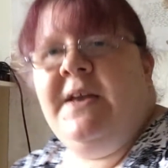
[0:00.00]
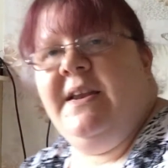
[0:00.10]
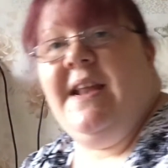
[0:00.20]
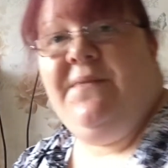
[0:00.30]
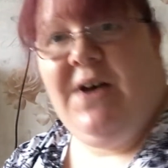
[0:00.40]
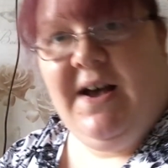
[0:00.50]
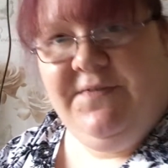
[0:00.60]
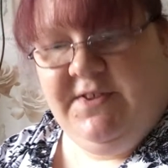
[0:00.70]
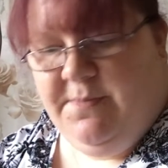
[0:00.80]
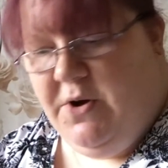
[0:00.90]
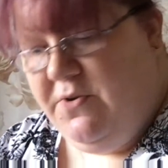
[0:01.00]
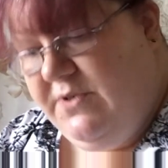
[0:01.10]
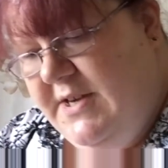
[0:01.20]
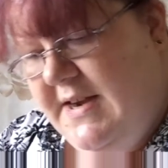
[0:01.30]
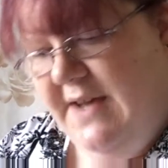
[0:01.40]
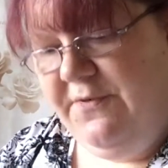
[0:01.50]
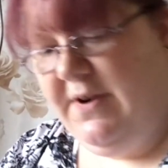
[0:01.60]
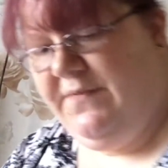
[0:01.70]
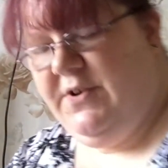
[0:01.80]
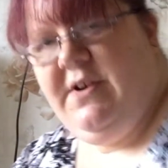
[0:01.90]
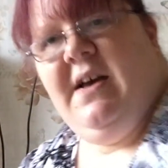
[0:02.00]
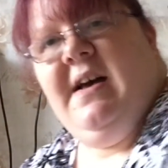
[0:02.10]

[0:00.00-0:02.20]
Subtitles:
Never have smoked, never even